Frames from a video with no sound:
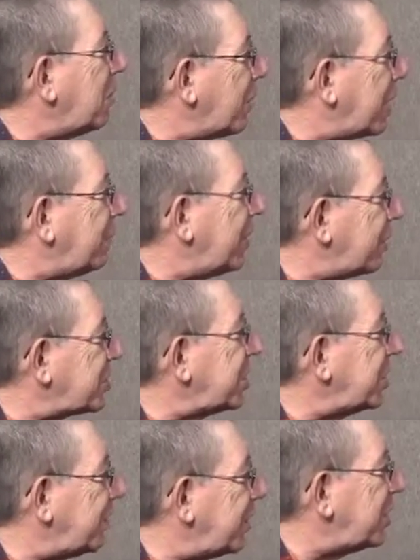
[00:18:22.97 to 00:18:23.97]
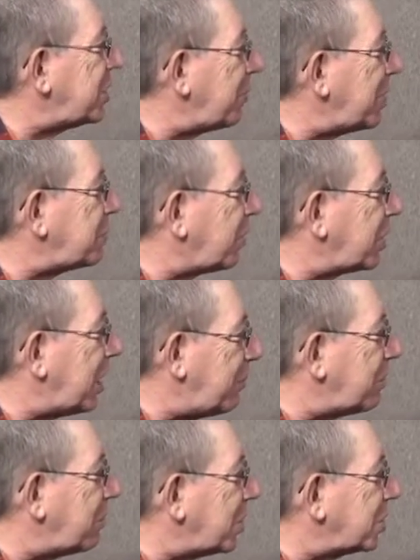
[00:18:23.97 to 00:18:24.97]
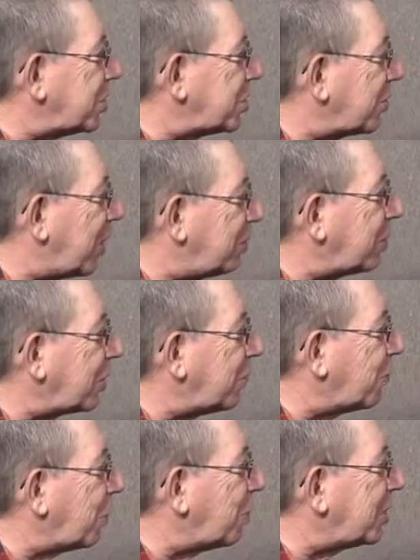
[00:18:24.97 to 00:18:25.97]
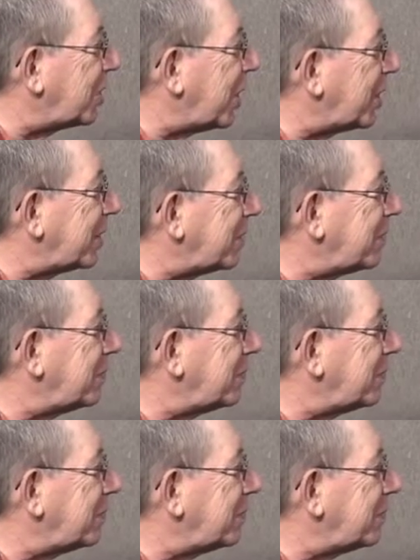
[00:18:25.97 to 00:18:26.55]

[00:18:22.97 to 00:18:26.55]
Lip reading: But I've never seen a vintage baseball game in person. So I'm looking forward to that.